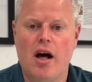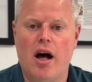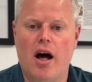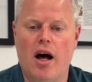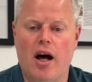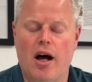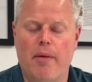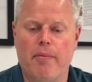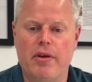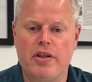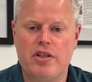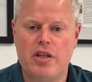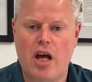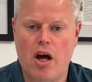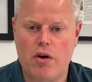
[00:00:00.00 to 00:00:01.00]
The
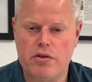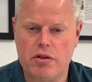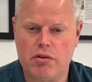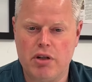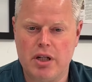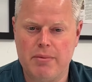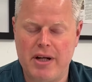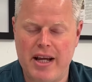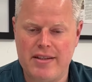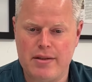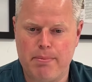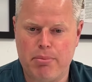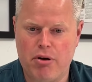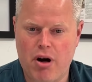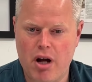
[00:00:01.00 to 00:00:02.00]
shareholders agreement is a
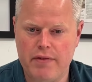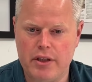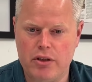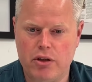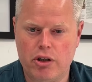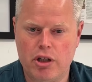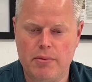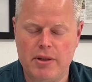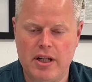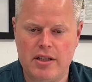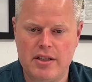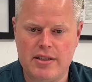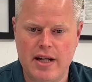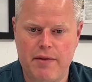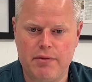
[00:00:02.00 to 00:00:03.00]
private document. It
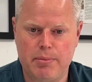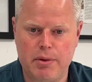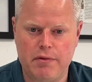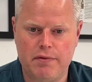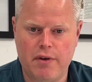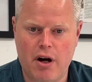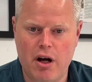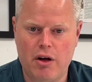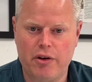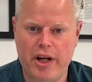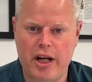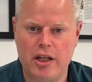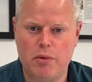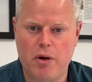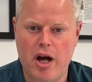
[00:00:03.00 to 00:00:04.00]
doesn't have to be filed
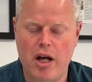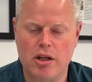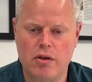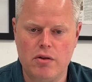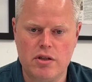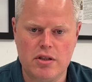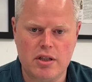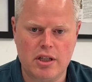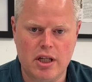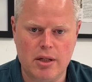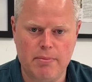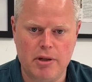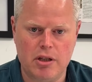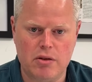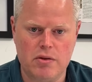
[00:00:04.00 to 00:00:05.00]
anywhere. You just
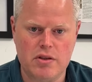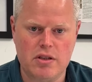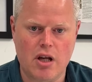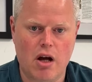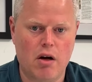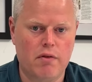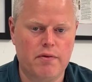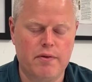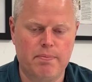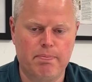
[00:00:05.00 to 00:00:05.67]
keep it yourself.